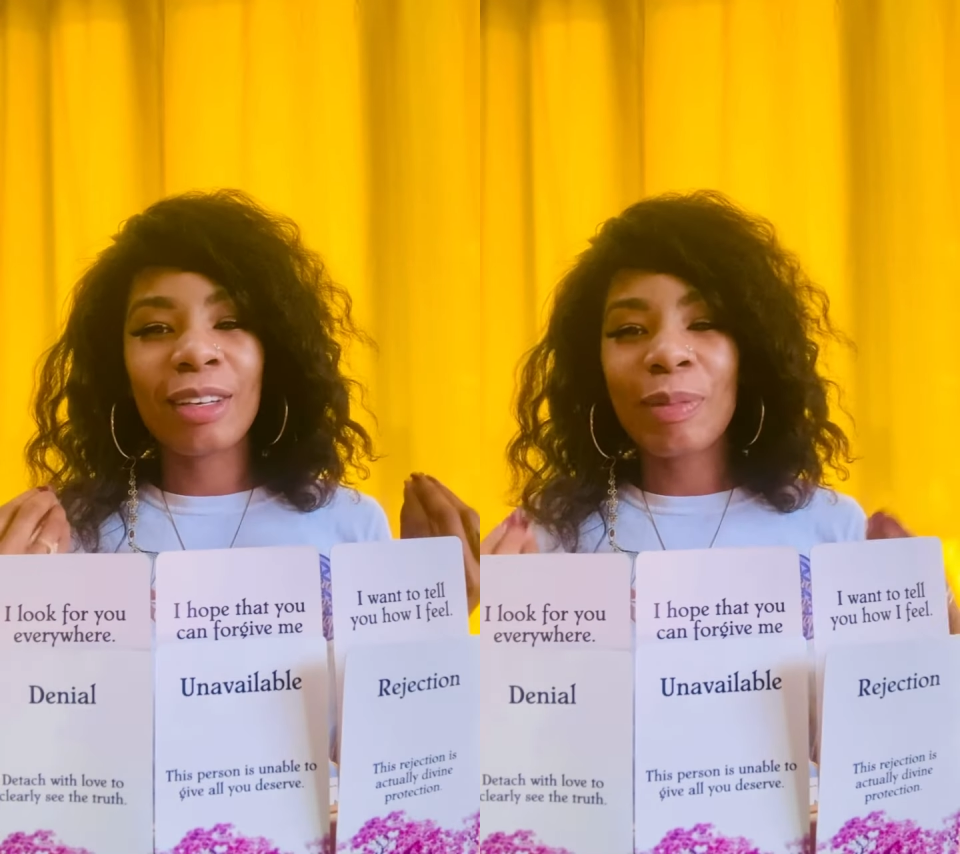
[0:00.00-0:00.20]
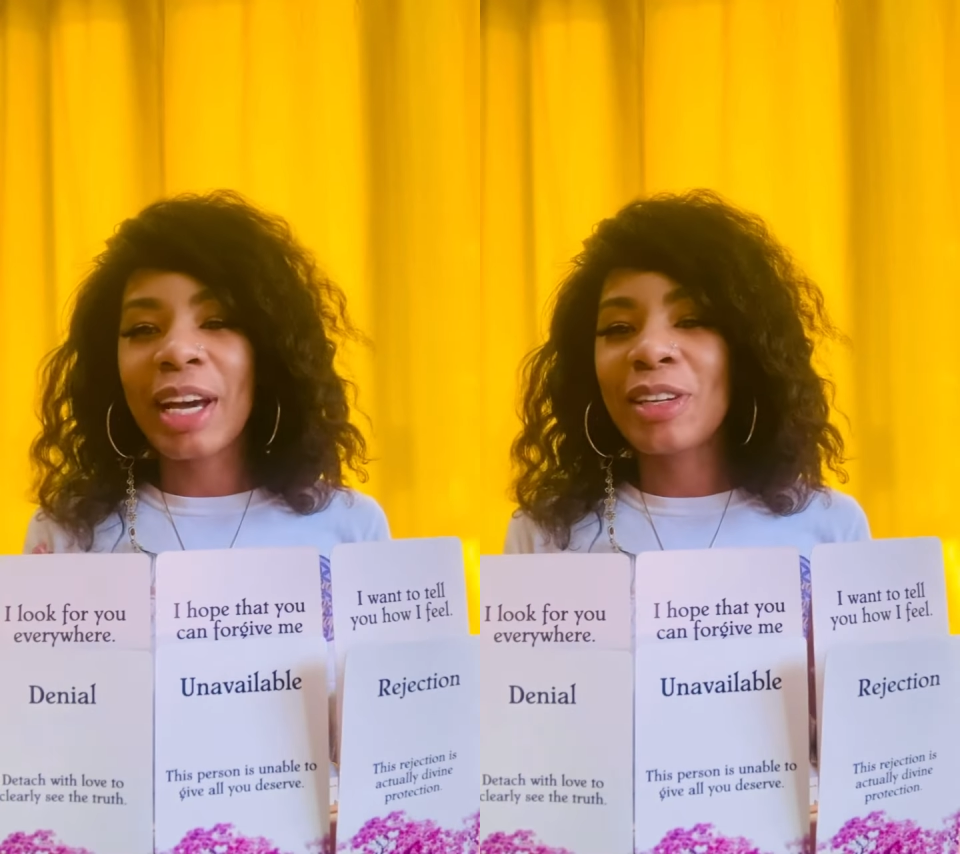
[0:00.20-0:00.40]

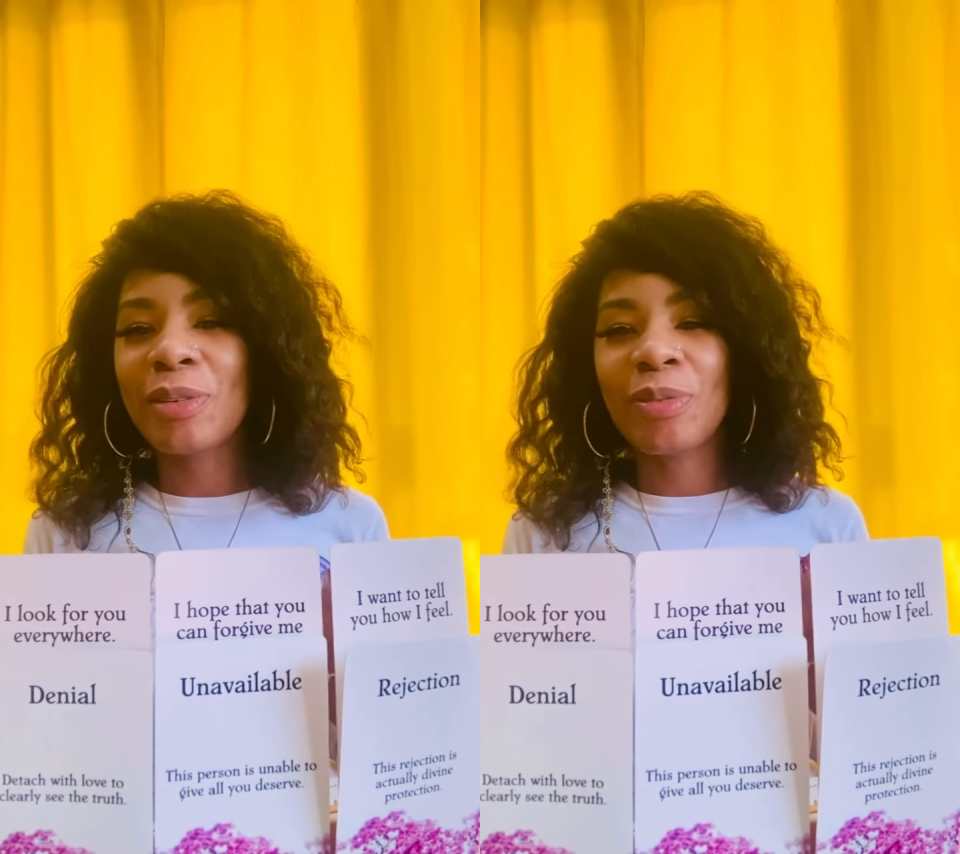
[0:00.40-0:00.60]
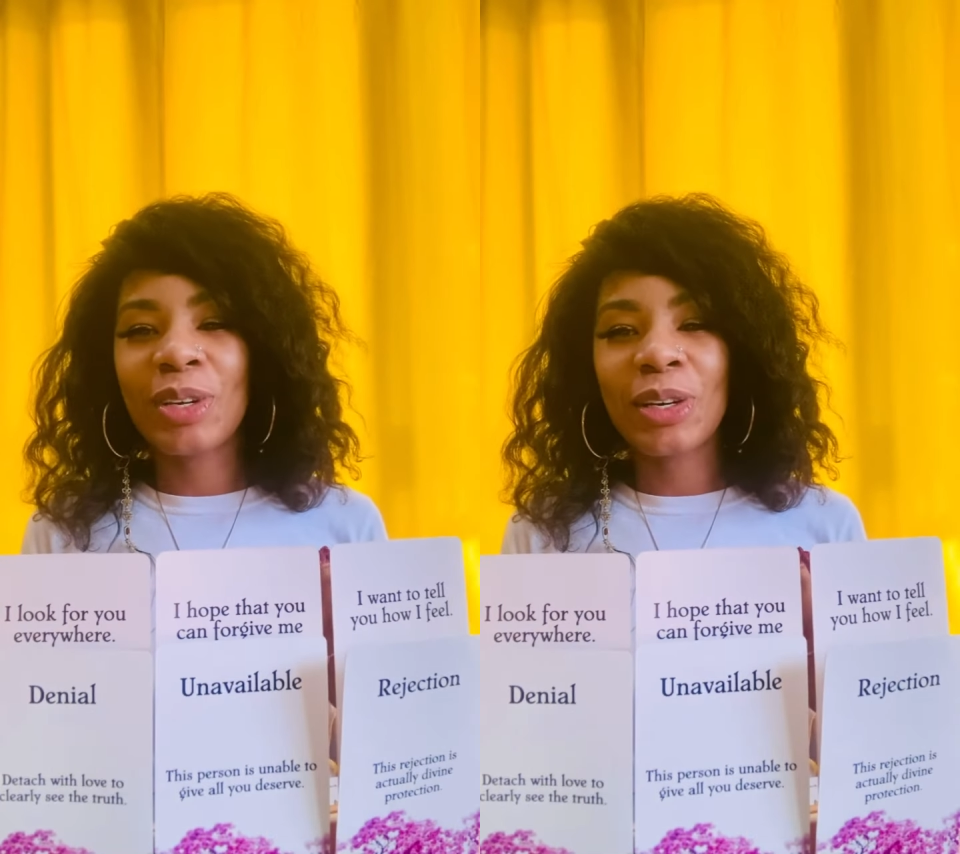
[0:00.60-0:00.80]
them how you
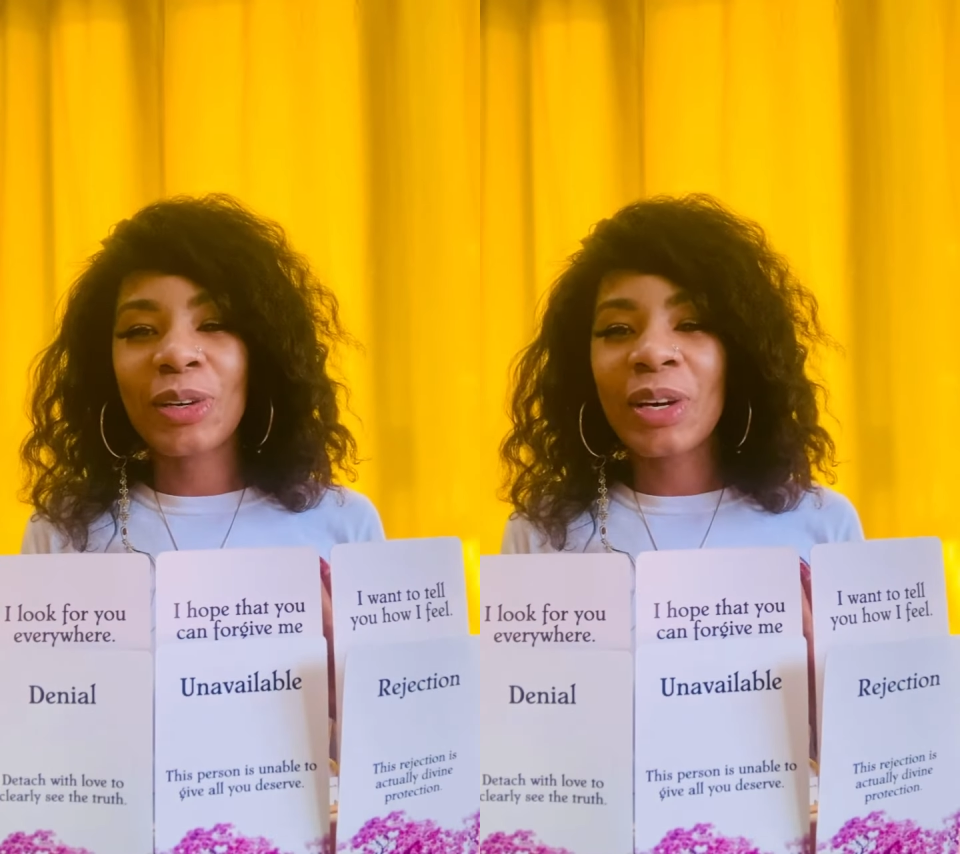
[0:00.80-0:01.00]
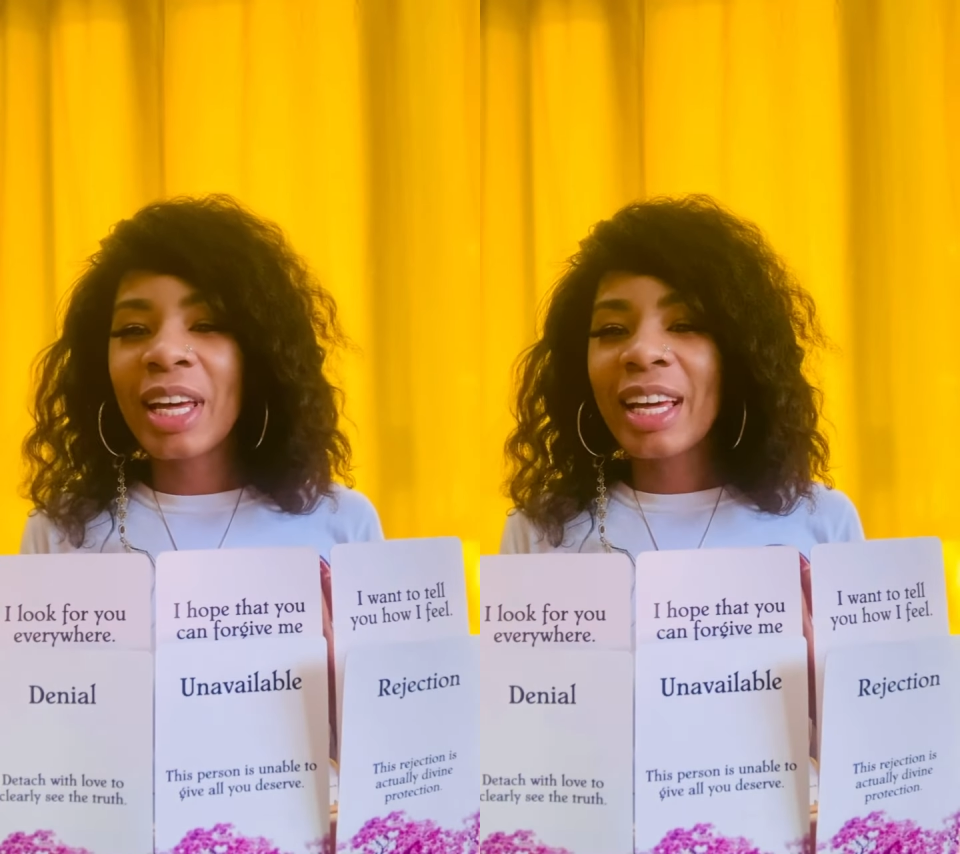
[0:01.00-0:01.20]
feel,